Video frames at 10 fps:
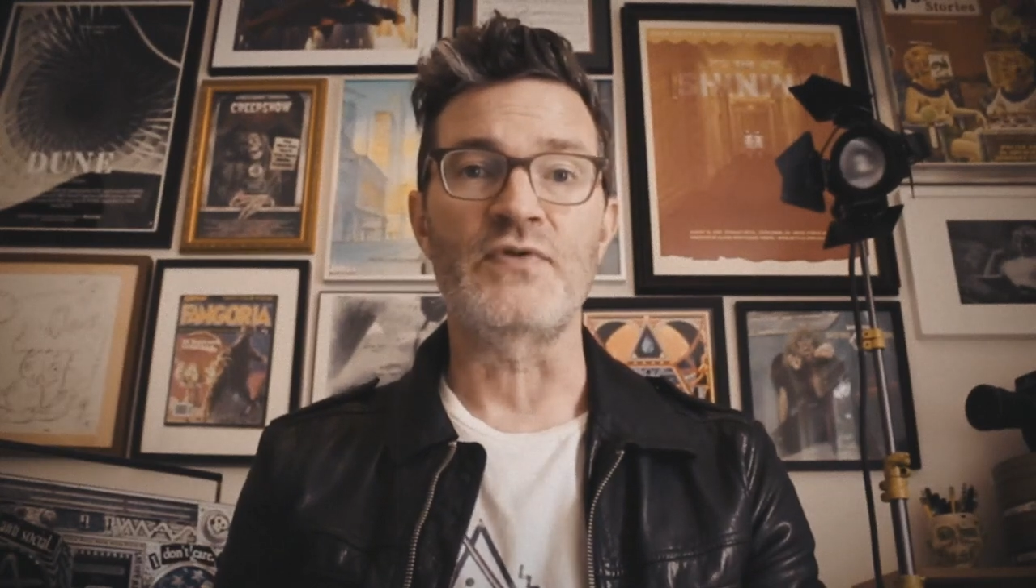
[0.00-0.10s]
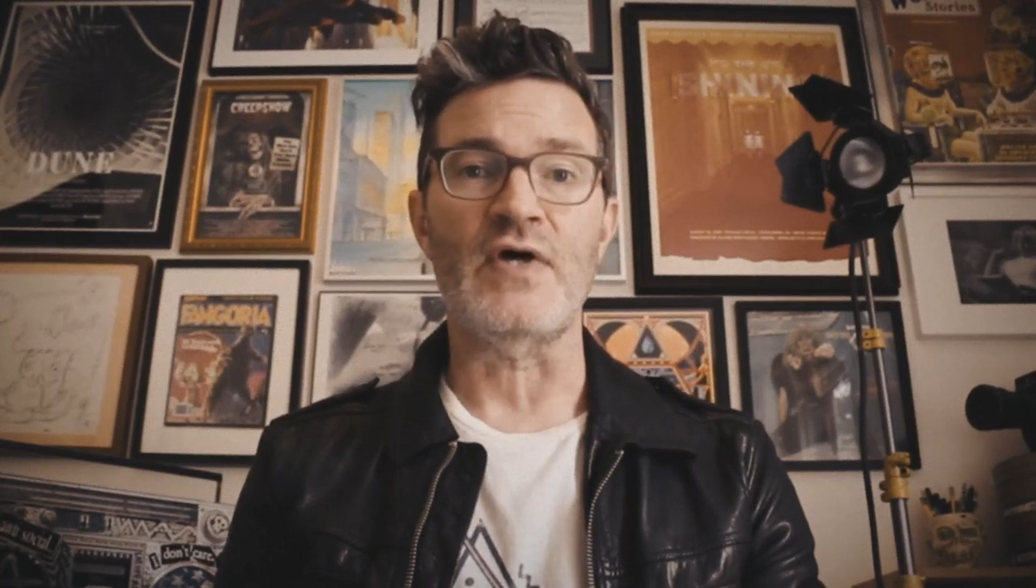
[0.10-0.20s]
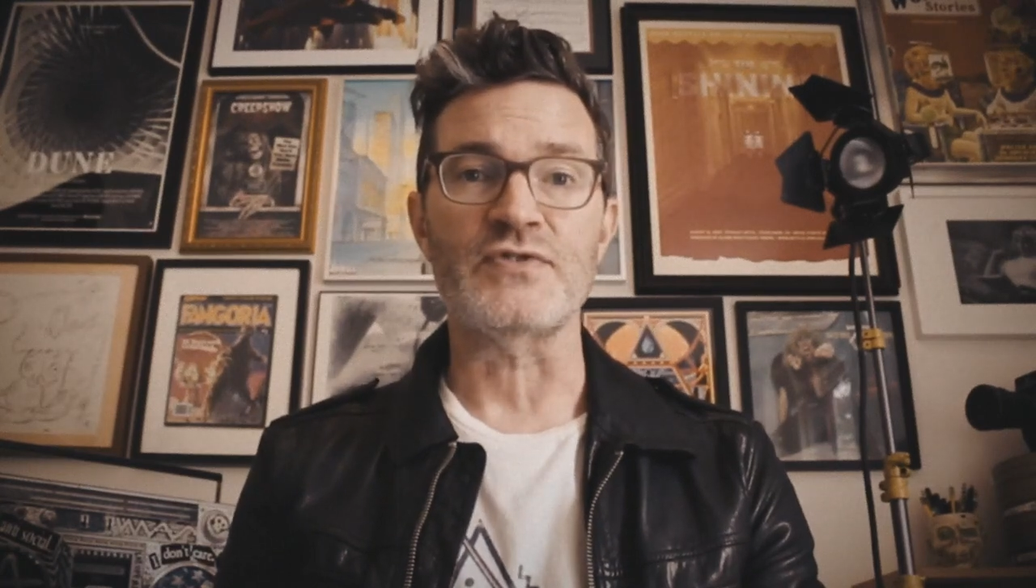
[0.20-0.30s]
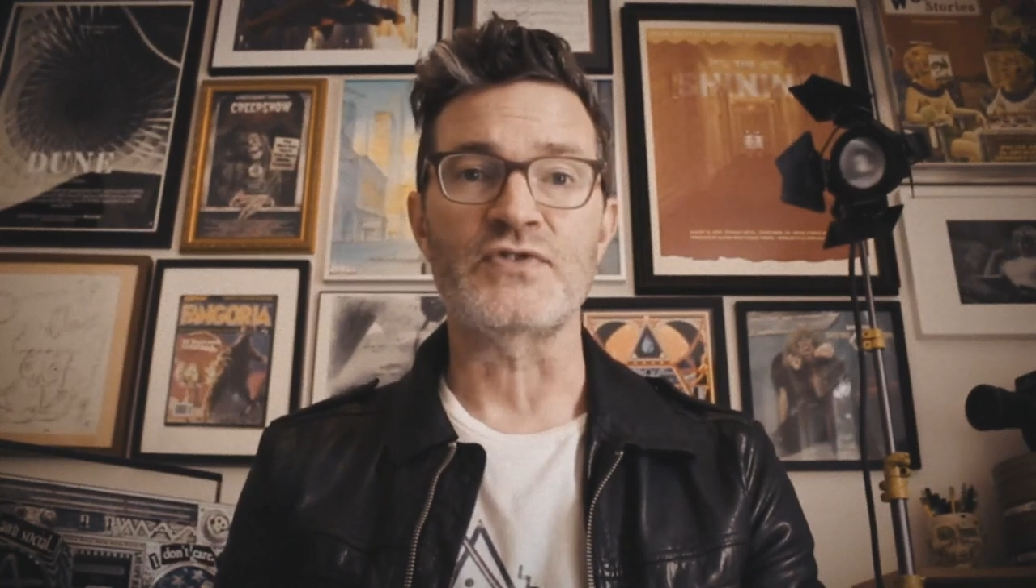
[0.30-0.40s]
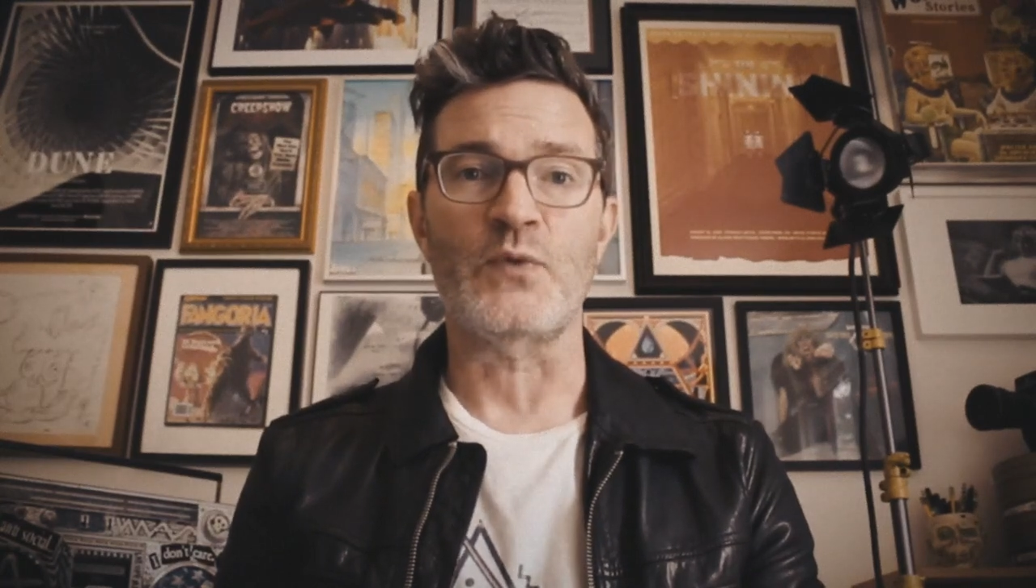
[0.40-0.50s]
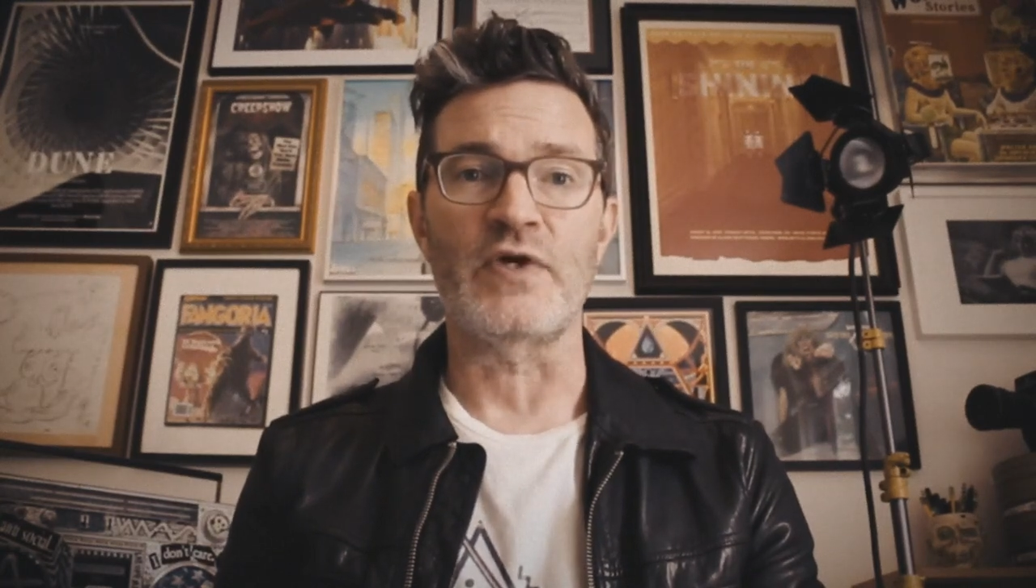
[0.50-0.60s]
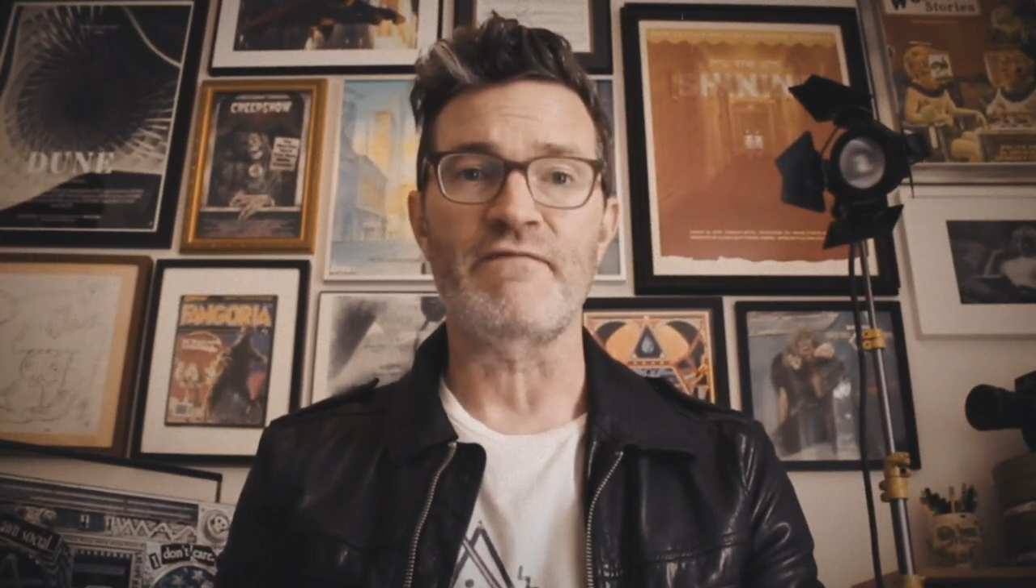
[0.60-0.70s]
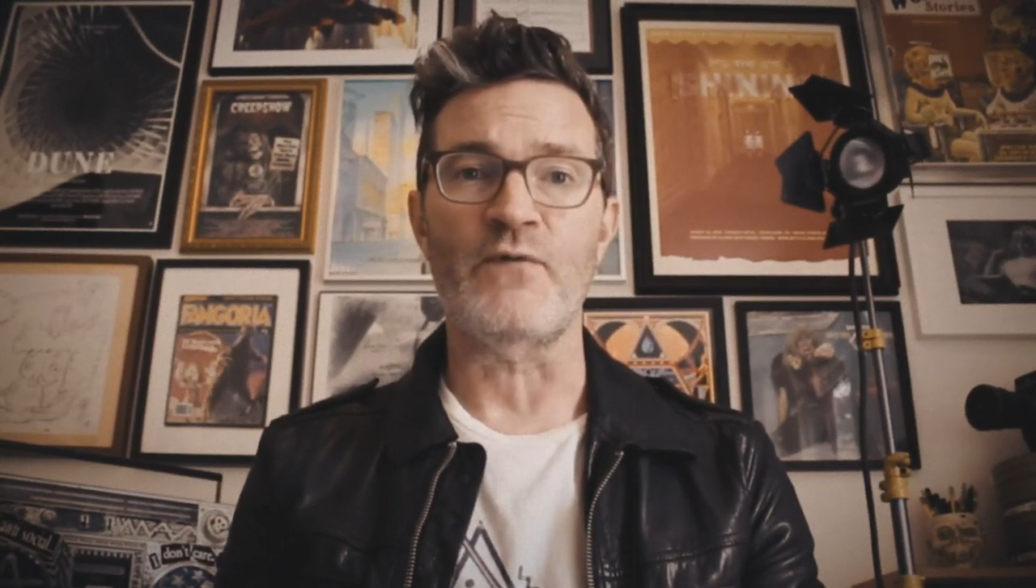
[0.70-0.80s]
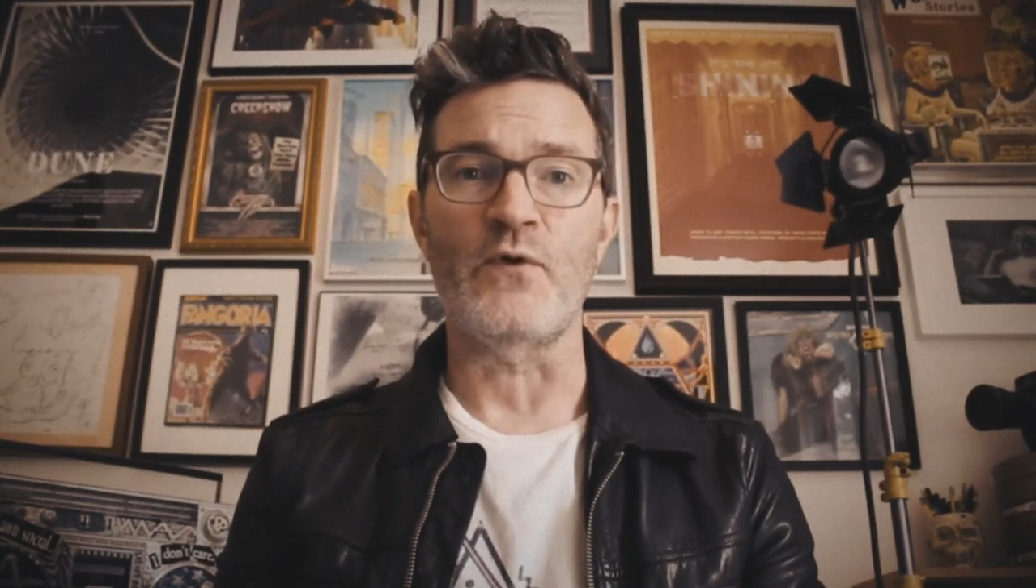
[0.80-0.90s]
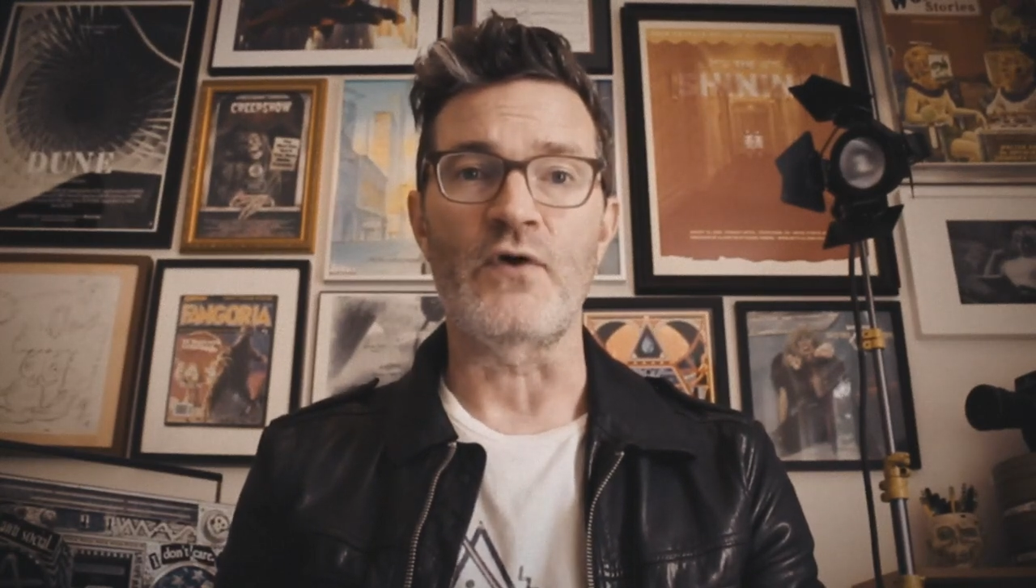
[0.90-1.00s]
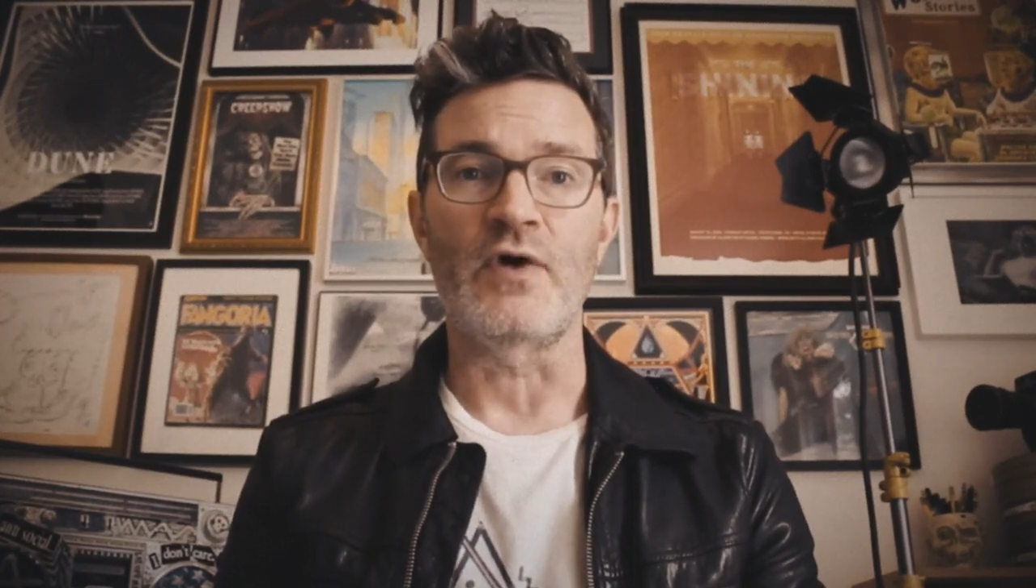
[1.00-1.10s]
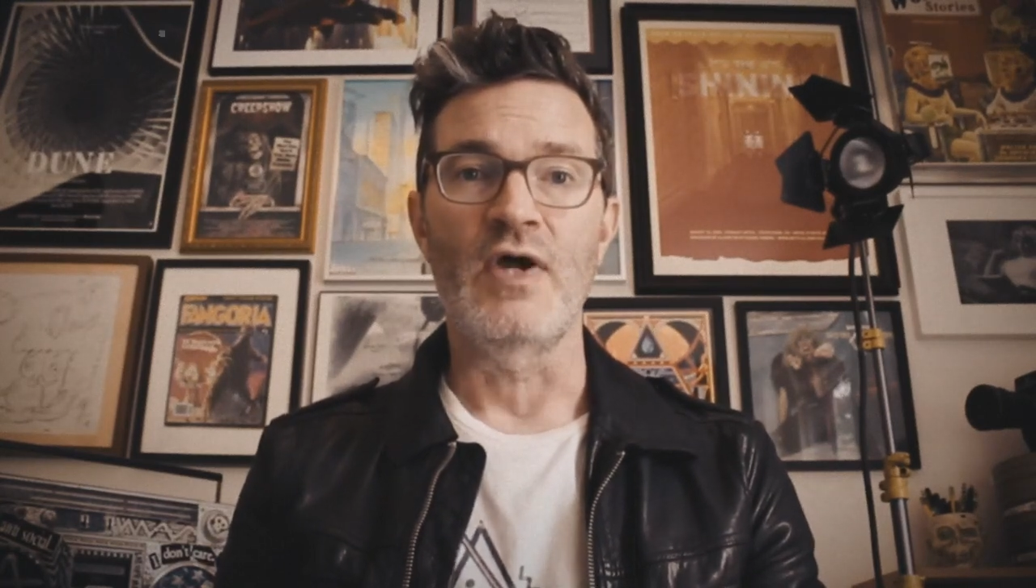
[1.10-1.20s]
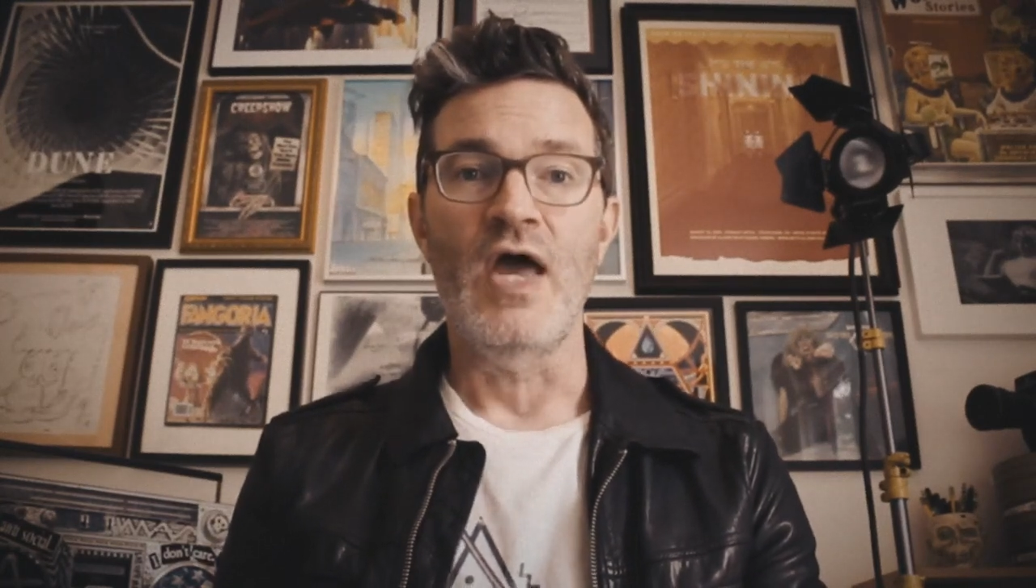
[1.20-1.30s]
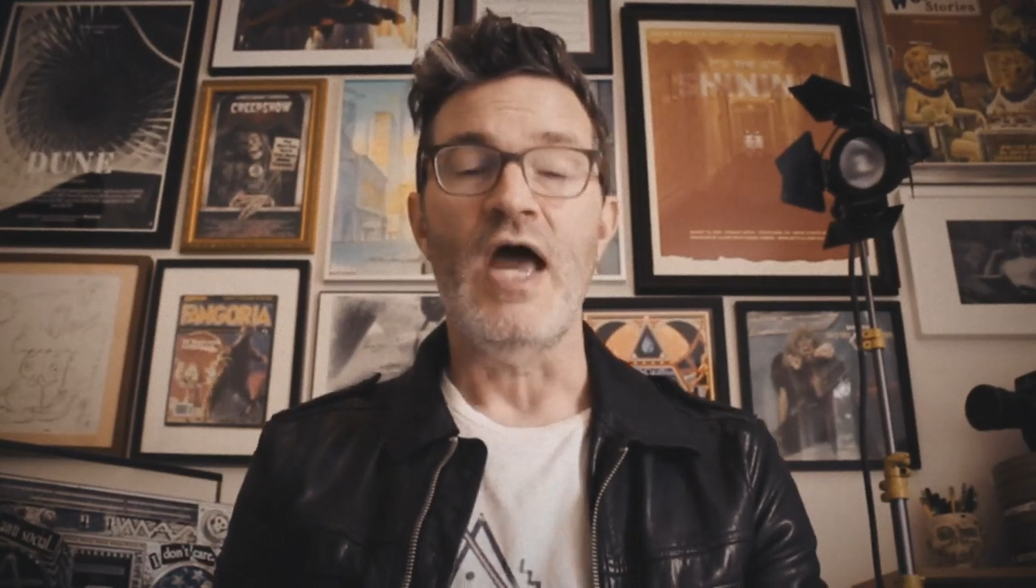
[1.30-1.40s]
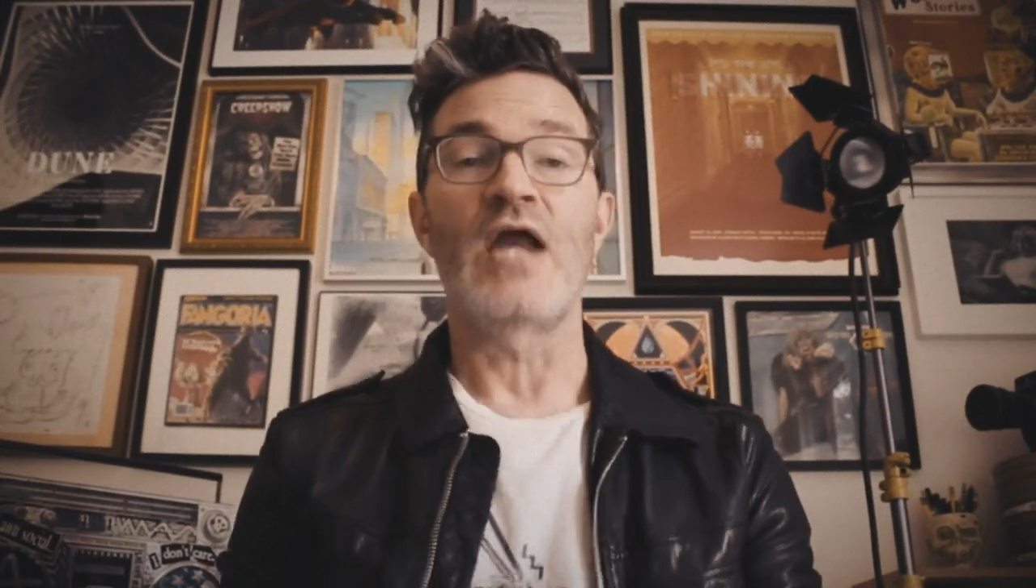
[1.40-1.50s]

in 2024.